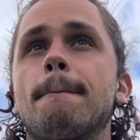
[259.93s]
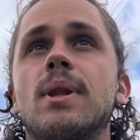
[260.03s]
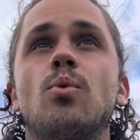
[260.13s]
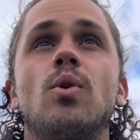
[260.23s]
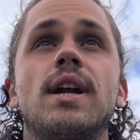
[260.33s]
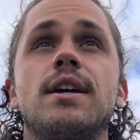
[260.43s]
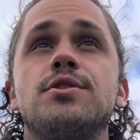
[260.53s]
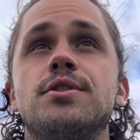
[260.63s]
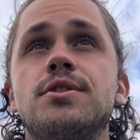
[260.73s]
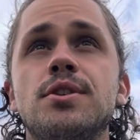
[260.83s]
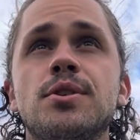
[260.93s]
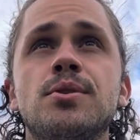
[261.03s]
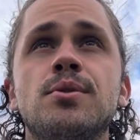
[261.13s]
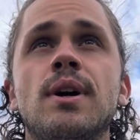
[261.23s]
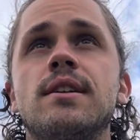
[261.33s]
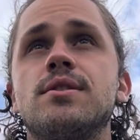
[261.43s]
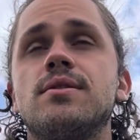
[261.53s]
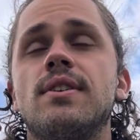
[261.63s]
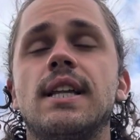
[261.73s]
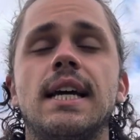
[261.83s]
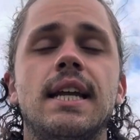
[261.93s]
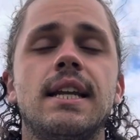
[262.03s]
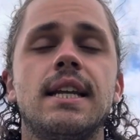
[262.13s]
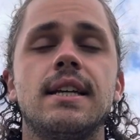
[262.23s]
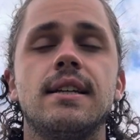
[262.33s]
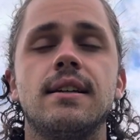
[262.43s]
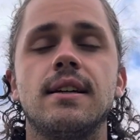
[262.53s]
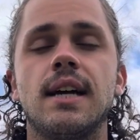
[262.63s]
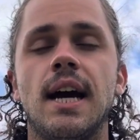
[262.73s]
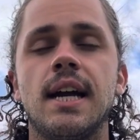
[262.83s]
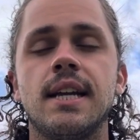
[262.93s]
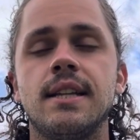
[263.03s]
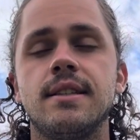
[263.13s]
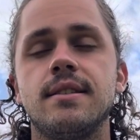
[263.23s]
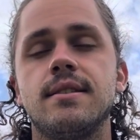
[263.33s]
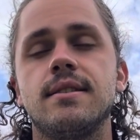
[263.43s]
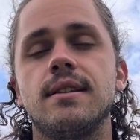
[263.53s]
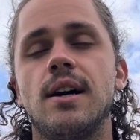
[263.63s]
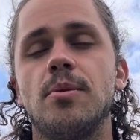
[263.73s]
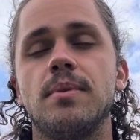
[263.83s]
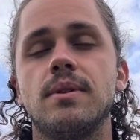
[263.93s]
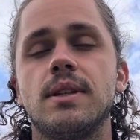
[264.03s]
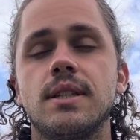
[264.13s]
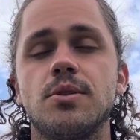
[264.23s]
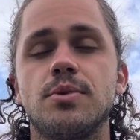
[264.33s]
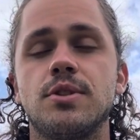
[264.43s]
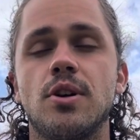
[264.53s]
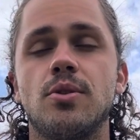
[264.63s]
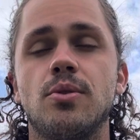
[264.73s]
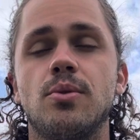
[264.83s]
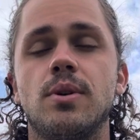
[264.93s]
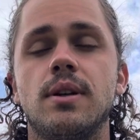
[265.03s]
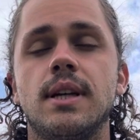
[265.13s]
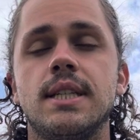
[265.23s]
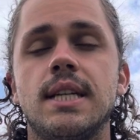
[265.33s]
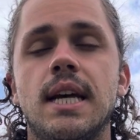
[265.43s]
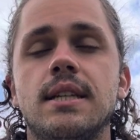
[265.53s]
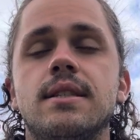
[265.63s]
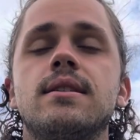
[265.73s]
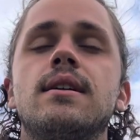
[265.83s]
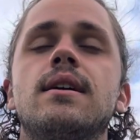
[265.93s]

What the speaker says: what I should do. I just felt like I needed guidance, because it was so intense.